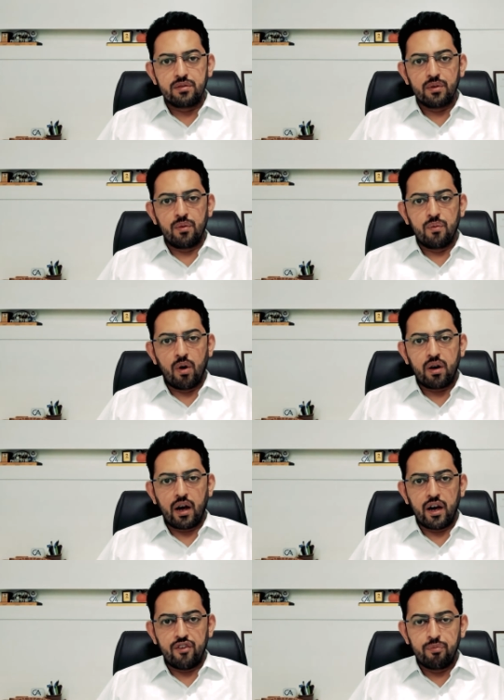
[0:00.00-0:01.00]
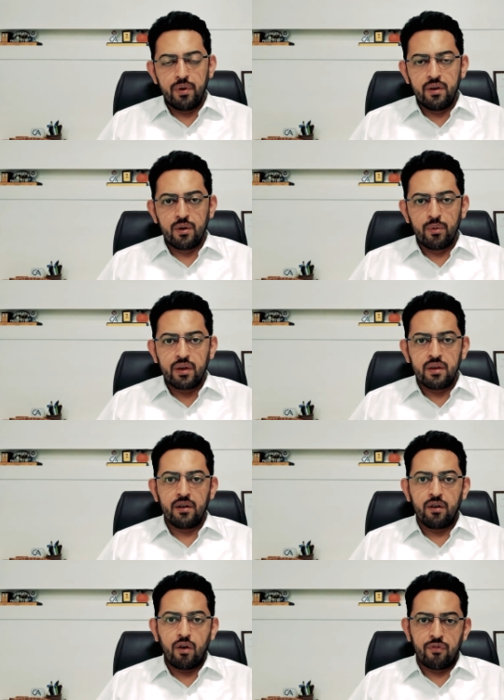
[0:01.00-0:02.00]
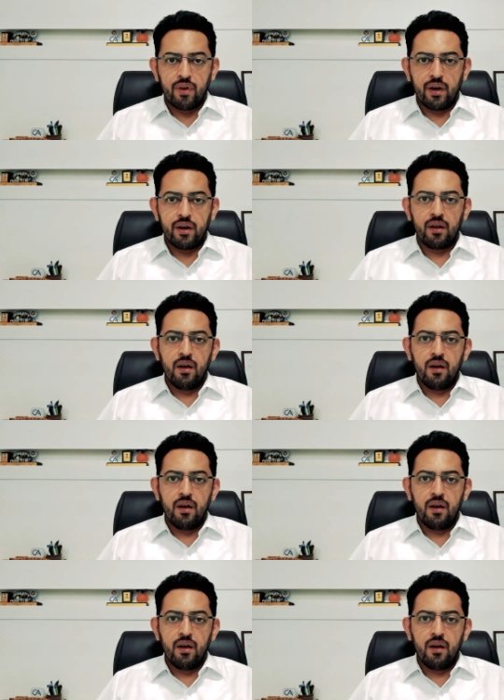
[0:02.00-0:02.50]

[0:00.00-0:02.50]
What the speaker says: So what I have been doing in of late,